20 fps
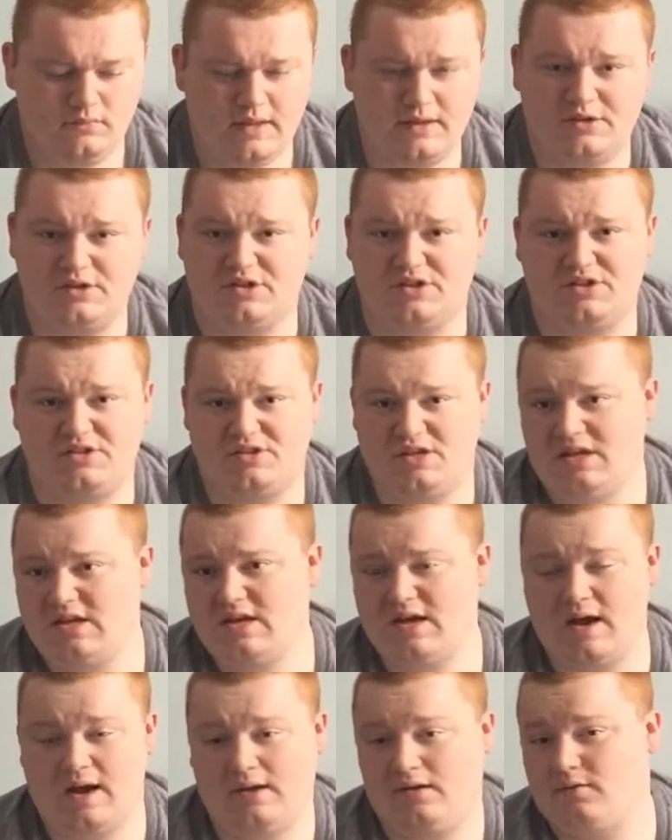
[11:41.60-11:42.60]
and just
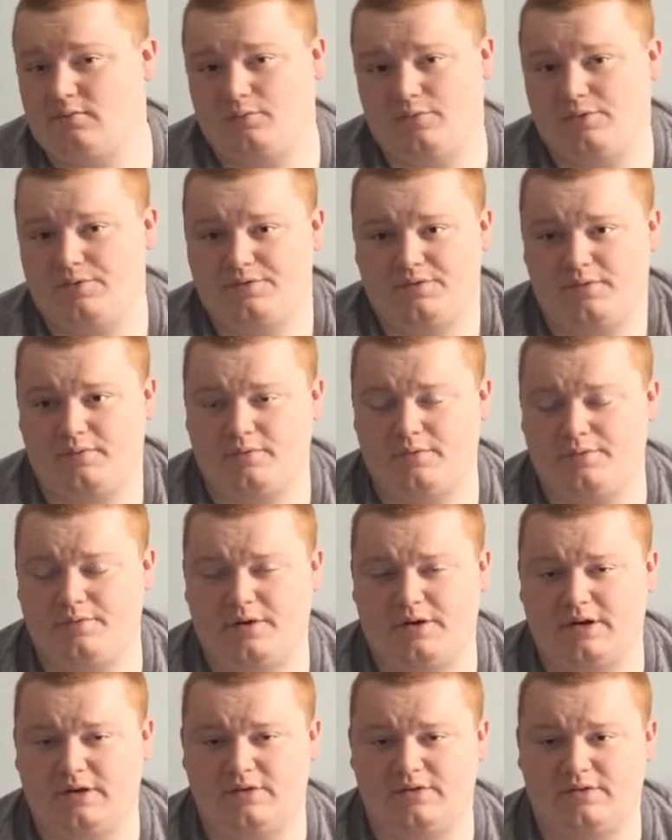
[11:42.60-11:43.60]
see. I don't. We'll we'll
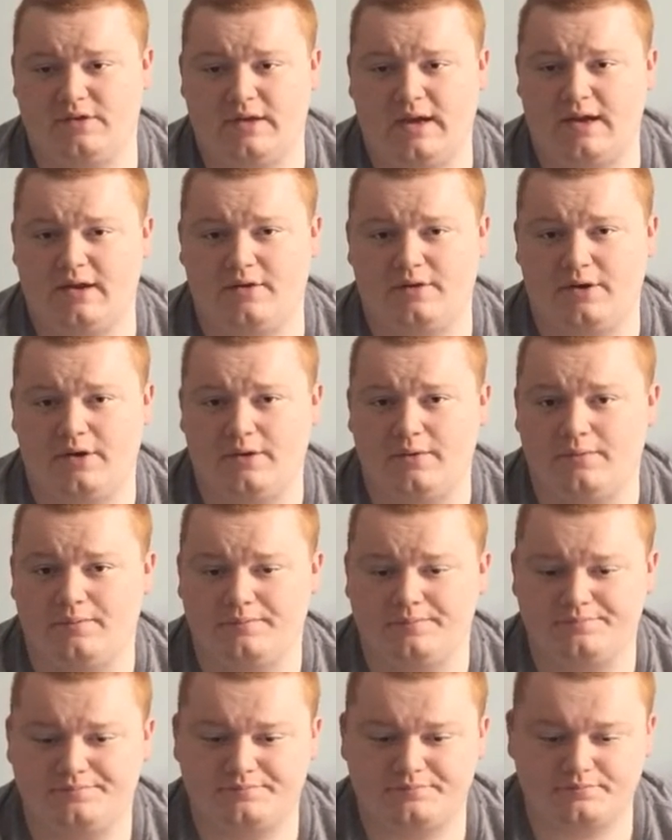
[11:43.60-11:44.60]
fucking see. I don't know.
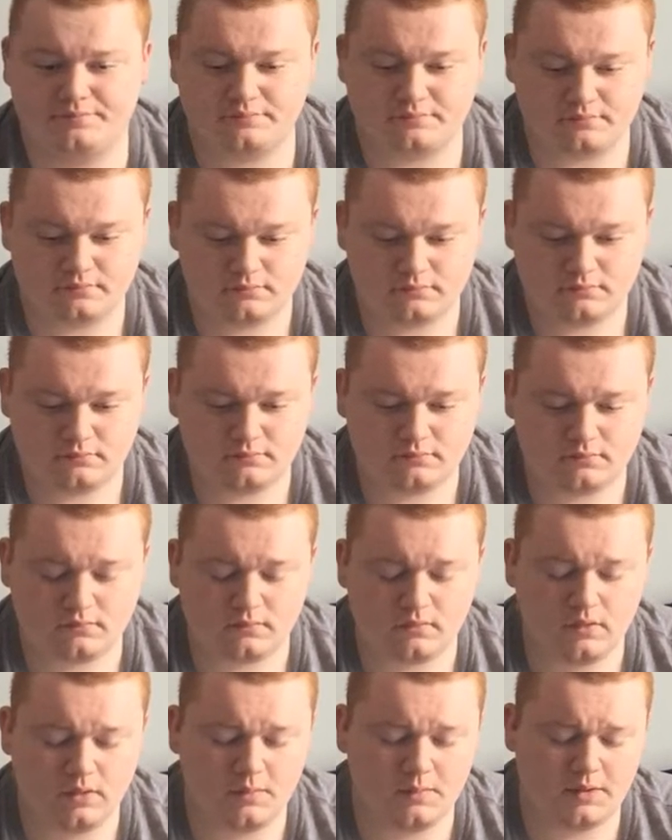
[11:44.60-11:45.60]

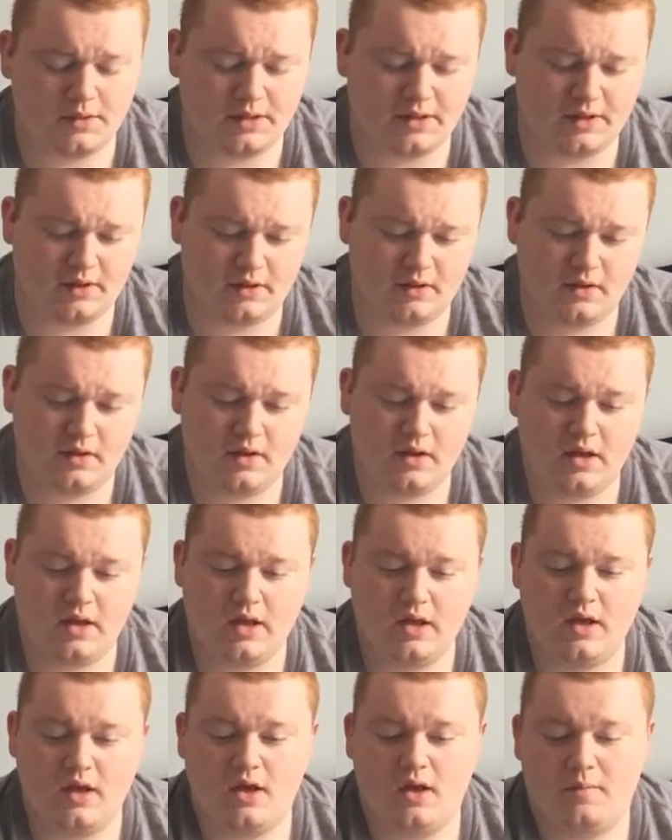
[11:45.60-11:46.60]
But uh,
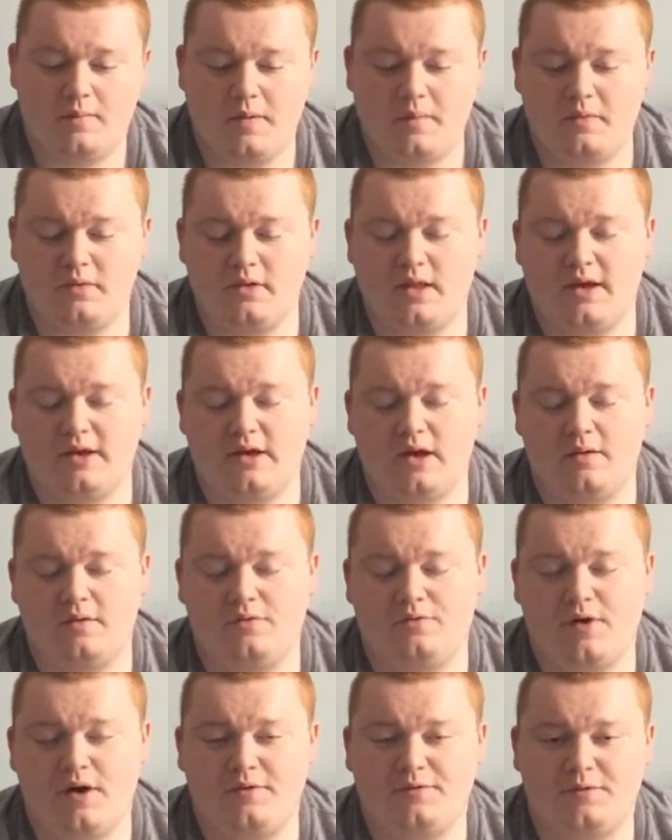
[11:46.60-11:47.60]
remember like,
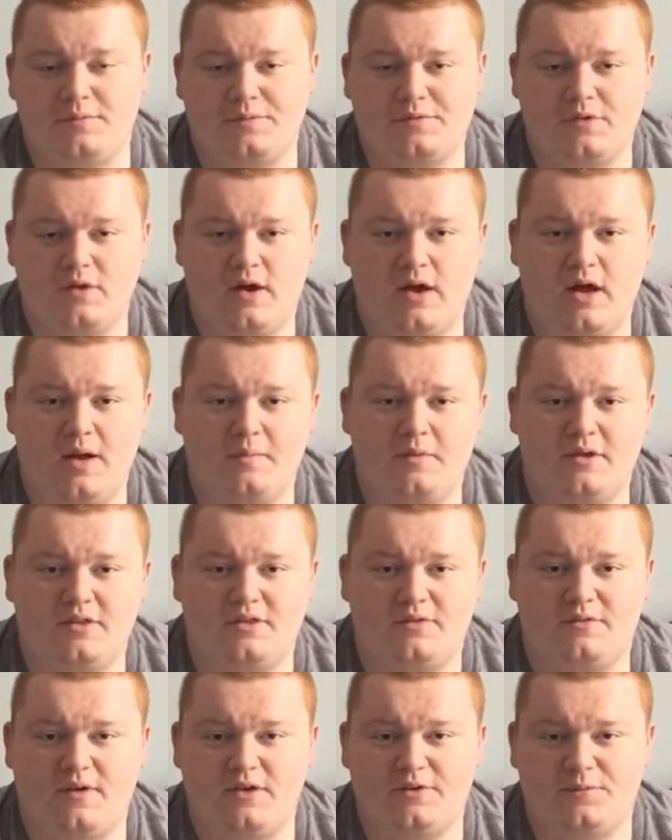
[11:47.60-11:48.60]
comment, favorite, subscribe. Like
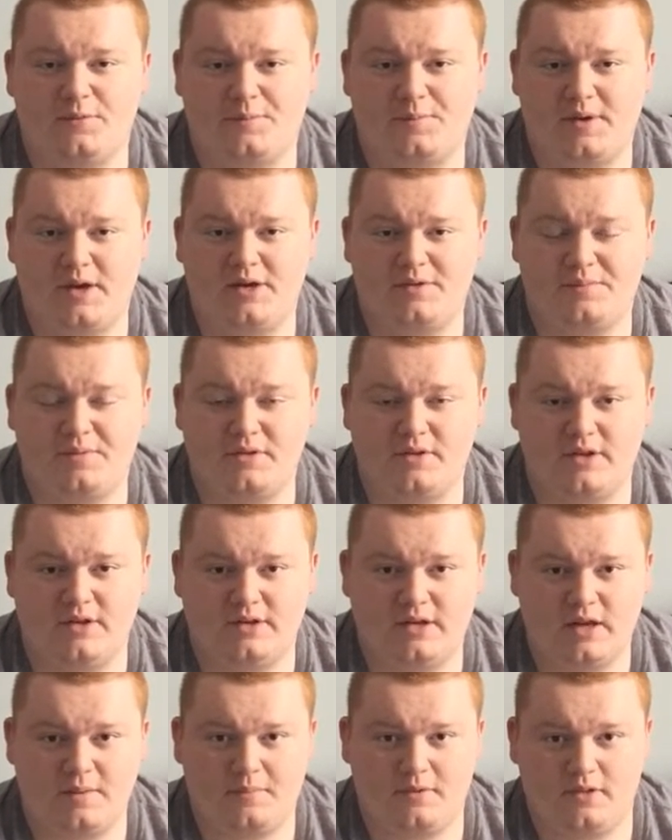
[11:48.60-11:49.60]
the Facebook page, be
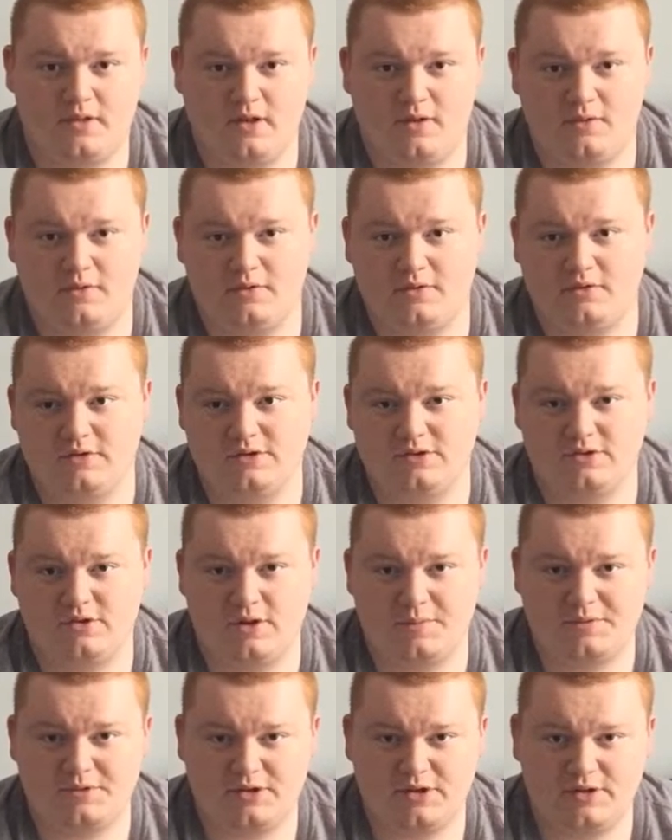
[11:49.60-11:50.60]
linked down below in the
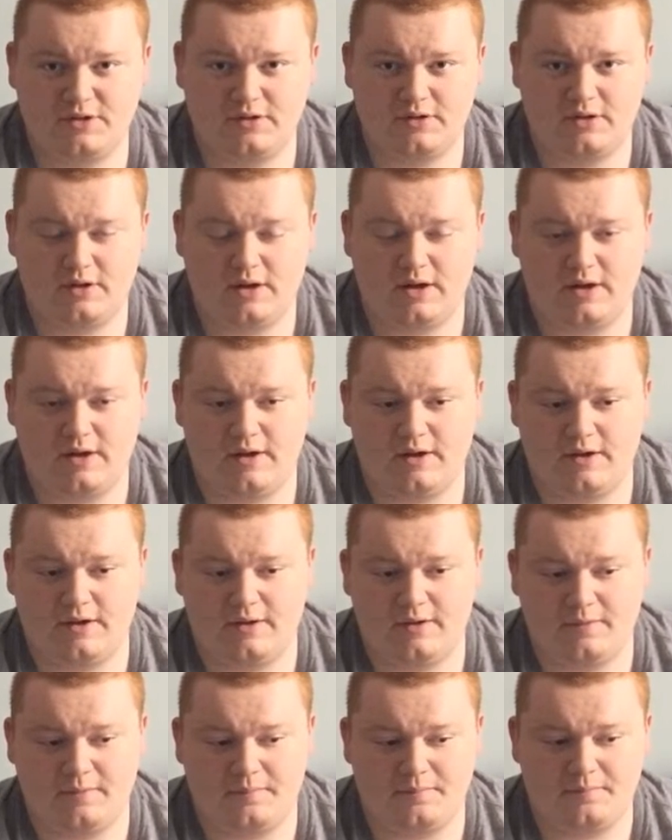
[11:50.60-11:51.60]
description.
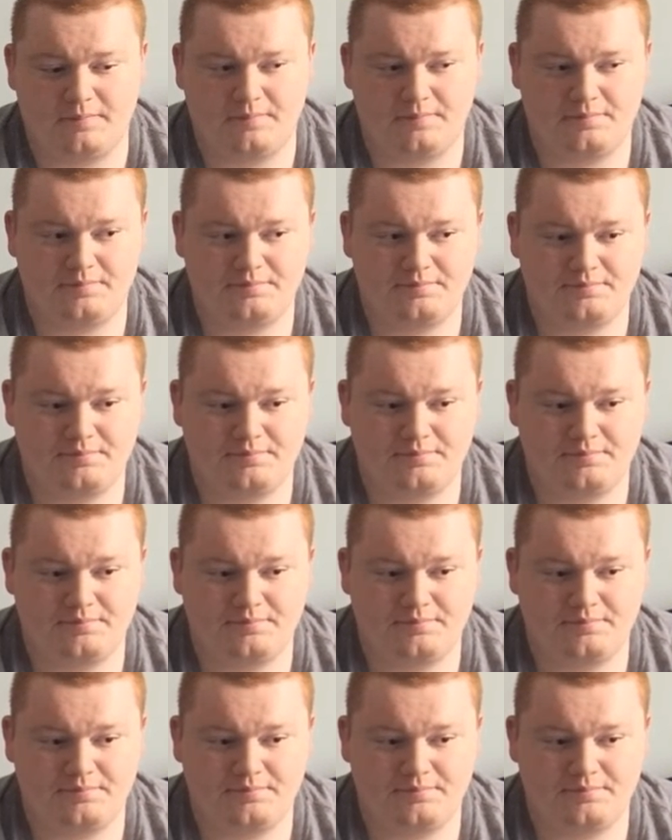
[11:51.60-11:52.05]
Um,